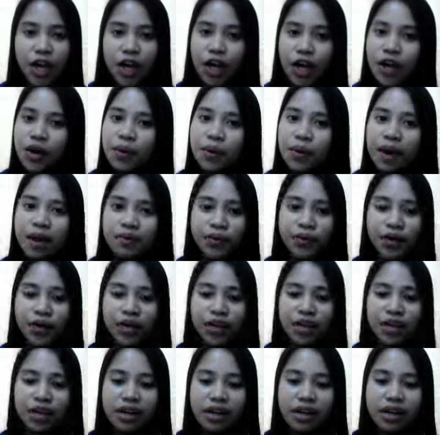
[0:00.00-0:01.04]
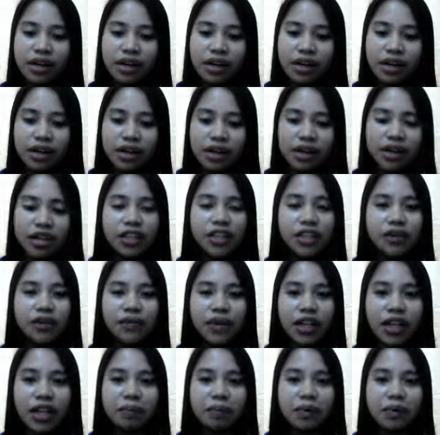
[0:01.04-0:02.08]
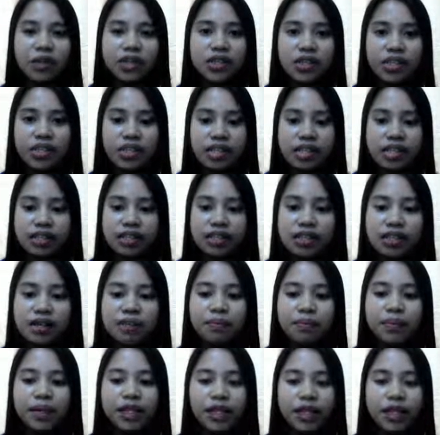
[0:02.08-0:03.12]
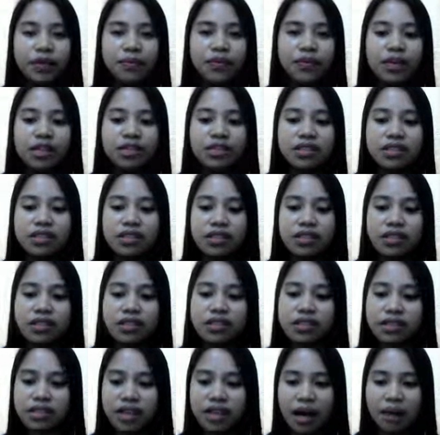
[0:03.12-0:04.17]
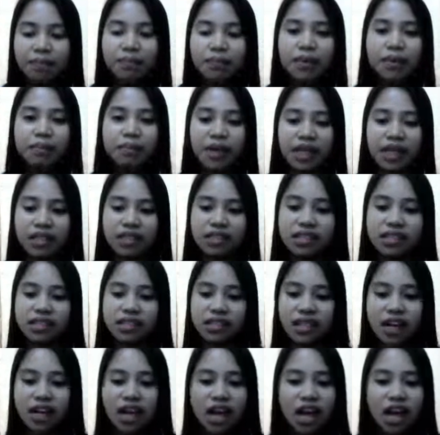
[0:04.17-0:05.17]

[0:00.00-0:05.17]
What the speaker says: However, developers still believe in some myths.